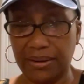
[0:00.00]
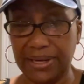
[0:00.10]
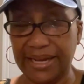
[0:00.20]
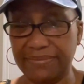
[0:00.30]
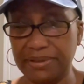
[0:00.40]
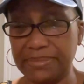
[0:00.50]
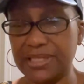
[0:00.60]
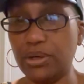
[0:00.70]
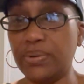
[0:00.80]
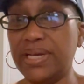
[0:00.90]
I have them
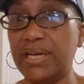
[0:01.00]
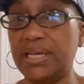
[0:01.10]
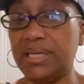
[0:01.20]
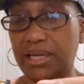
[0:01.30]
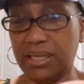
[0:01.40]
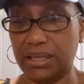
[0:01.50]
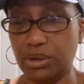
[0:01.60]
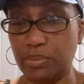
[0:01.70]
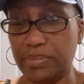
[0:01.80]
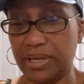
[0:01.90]
soaking in a
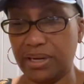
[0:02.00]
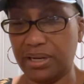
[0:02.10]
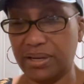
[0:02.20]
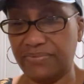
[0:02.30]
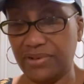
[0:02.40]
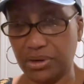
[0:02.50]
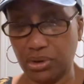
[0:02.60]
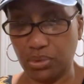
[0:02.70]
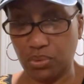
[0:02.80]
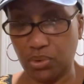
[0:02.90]
little bit of
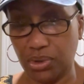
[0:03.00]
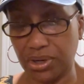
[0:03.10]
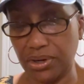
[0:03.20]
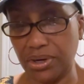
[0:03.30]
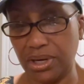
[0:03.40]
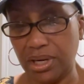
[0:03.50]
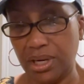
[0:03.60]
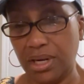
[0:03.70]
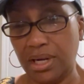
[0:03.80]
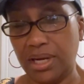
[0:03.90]
vinegar water
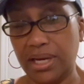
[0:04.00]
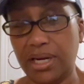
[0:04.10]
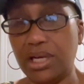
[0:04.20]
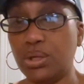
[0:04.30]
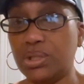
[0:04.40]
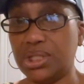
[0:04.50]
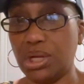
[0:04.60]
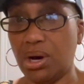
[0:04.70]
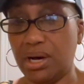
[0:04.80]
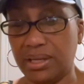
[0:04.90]
and a little
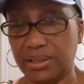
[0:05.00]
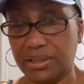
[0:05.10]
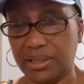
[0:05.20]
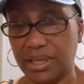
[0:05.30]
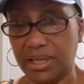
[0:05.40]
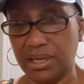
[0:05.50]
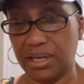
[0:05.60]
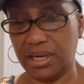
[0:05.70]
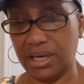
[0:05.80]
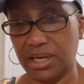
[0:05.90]
salt
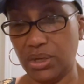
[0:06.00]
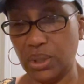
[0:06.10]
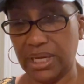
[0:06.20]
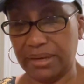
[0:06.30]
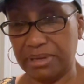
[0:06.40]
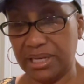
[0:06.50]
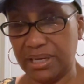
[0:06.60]
and a little lemon,